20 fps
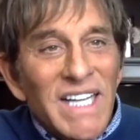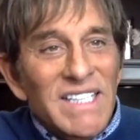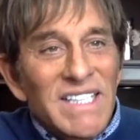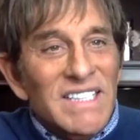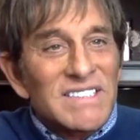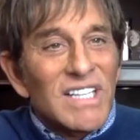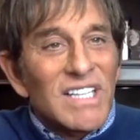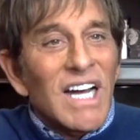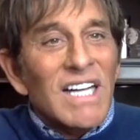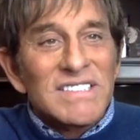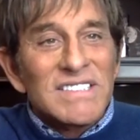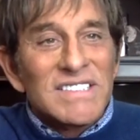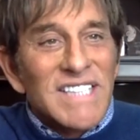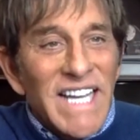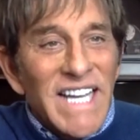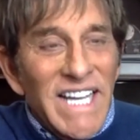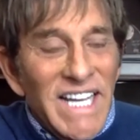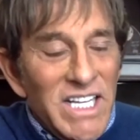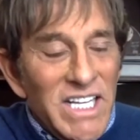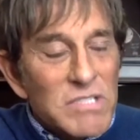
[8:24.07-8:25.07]
And it's not
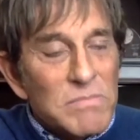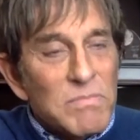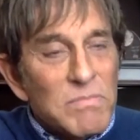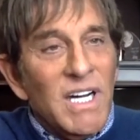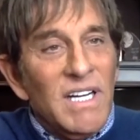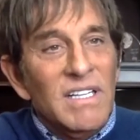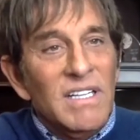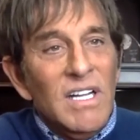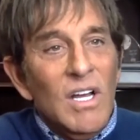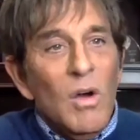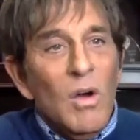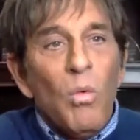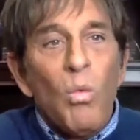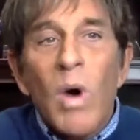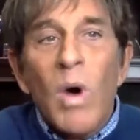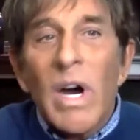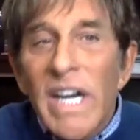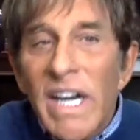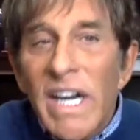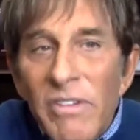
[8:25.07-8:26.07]
days, but
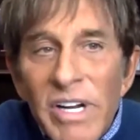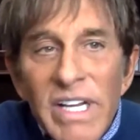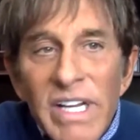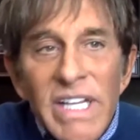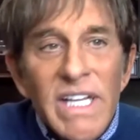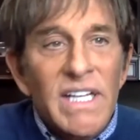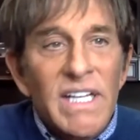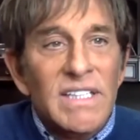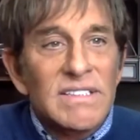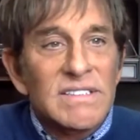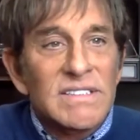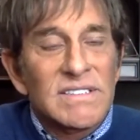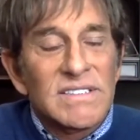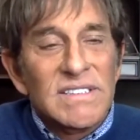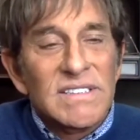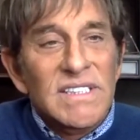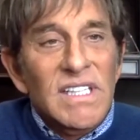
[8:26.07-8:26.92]
whatever it is,